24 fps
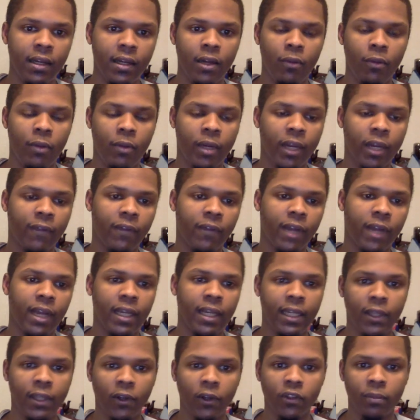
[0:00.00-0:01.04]
whenever they
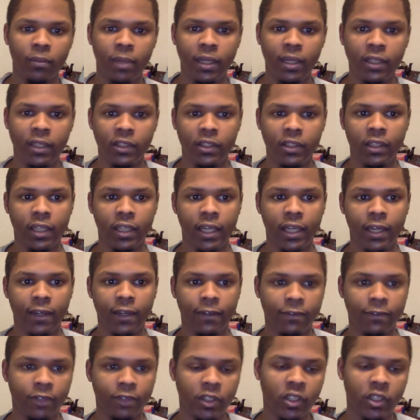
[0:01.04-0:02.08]
need those minutes to give
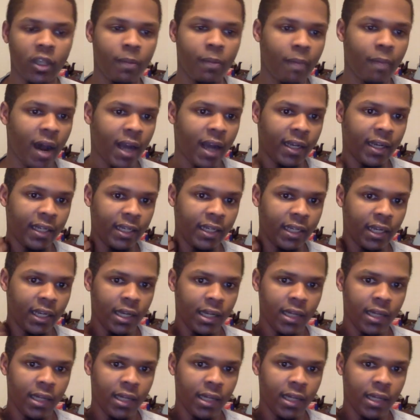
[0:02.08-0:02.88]
to somebody.